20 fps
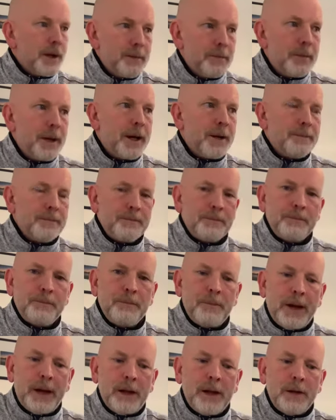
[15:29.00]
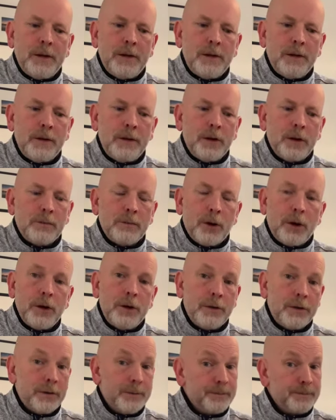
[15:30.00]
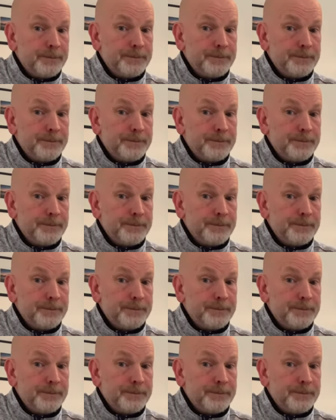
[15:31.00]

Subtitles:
In men. Men and young boys.